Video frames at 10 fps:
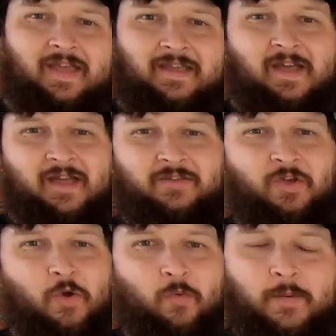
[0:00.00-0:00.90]
Hey
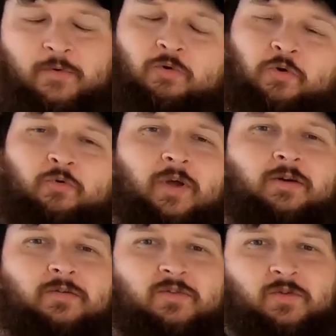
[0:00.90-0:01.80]
guys, we've been doing
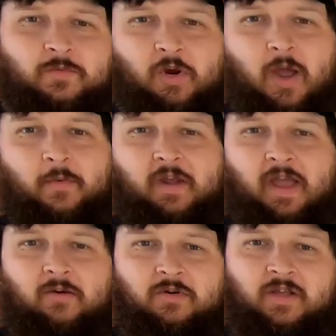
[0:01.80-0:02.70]
great on the subscriber
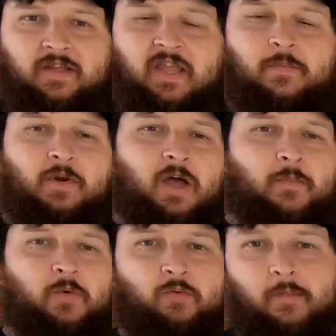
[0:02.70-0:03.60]
count. Keep it
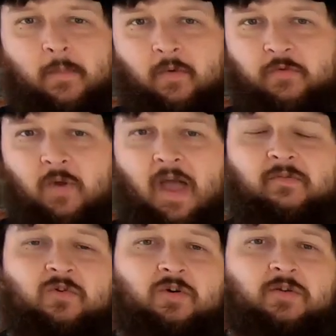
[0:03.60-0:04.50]
up. Remember, if you
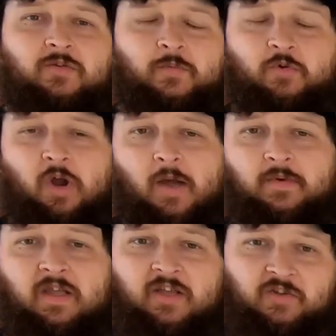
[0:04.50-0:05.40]
haven't already
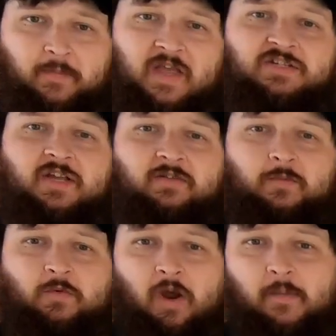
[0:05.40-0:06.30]
subscribed, smash that
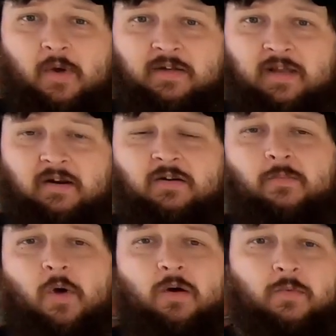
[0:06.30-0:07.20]
subscribe button down in
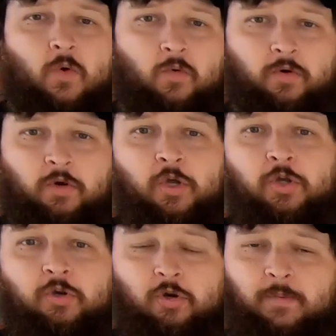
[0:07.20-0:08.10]
the bottom corner.
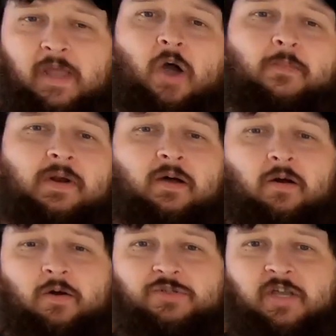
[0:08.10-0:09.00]
You're going to be helping
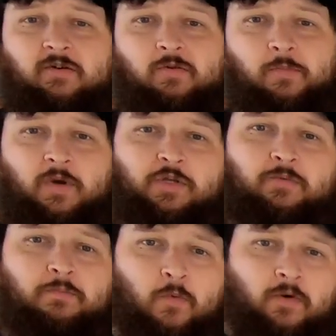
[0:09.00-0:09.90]
out our channel to bring
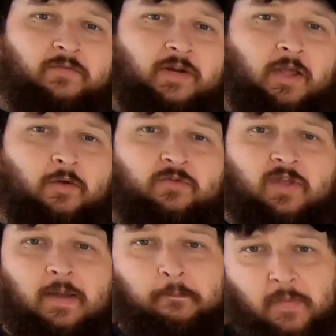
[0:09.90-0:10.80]
you more
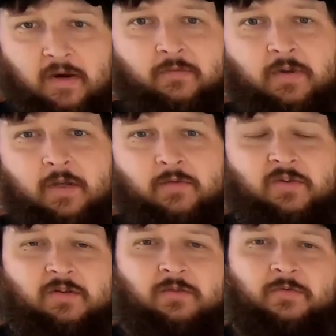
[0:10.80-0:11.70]
videos and better
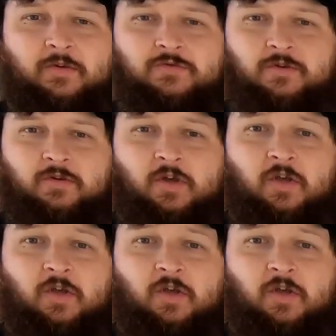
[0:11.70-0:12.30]
videos into the future.